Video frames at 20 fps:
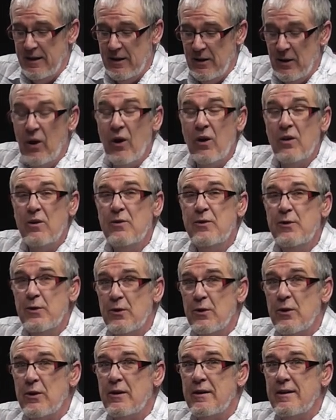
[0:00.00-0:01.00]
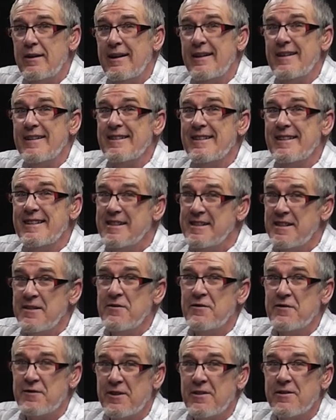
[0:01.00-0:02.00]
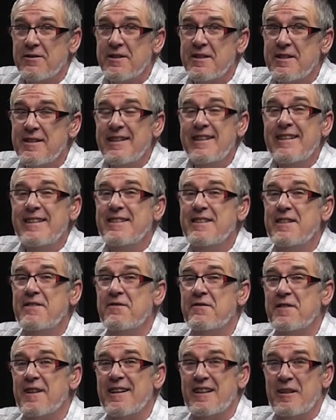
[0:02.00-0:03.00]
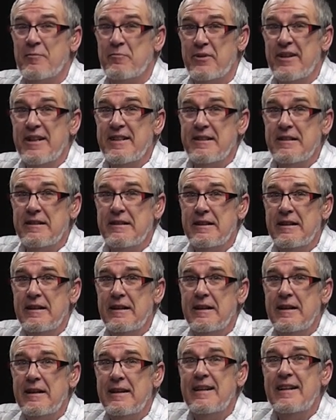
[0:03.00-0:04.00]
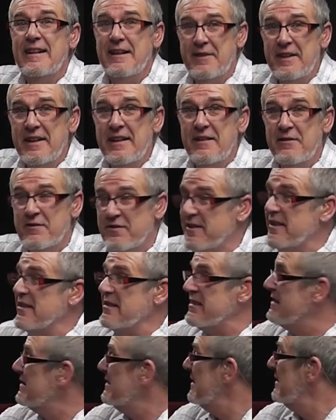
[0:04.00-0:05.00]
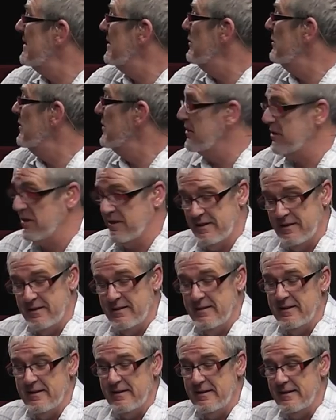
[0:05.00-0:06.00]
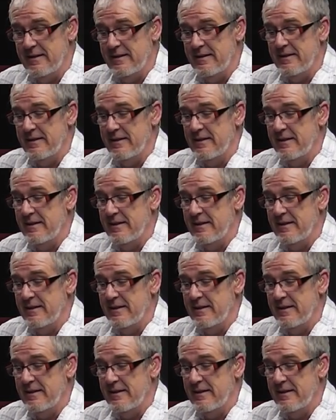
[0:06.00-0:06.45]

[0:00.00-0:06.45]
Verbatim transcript: although Alan is in France, he is in fact a Brit living in France, are you not? Correct.